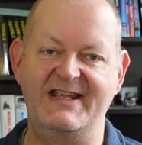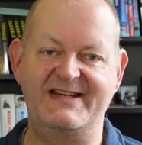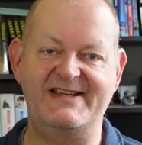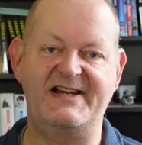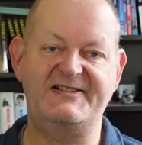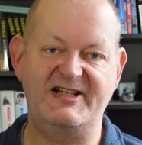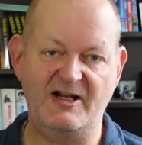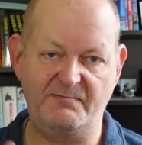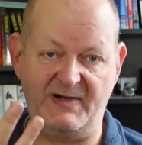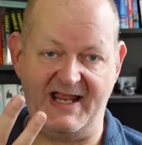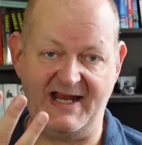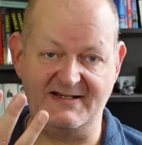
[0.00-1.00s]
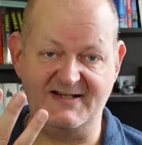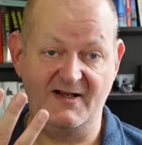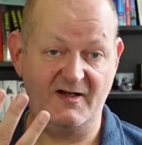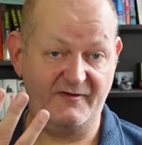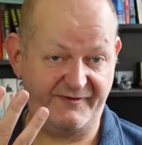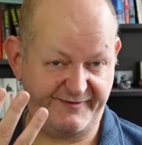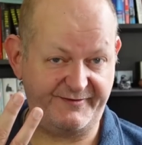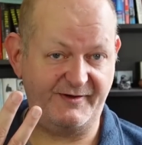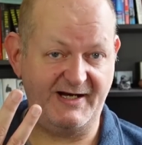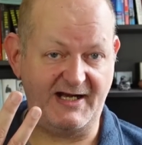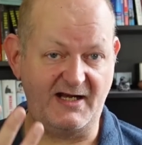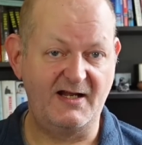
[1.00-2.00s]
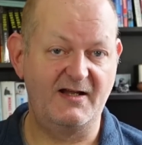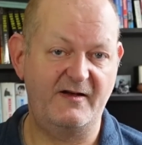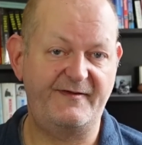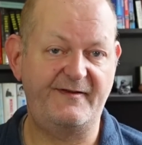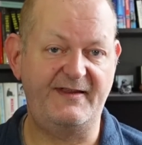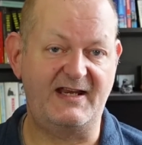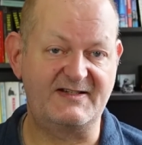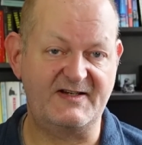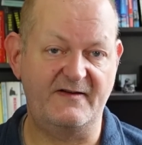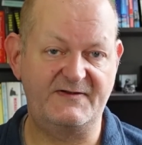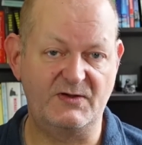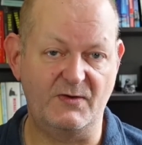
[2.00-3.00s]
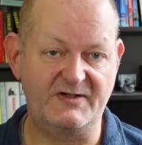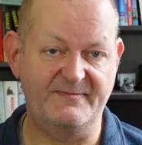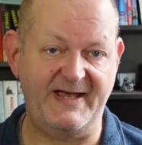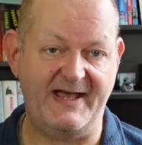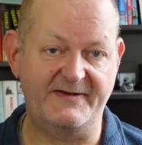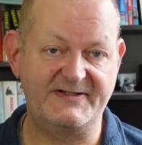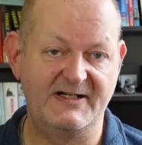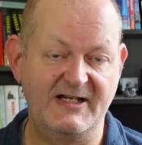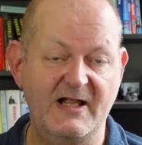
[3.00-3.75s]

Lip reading: is actually a blend of 3 of the things I've talked about.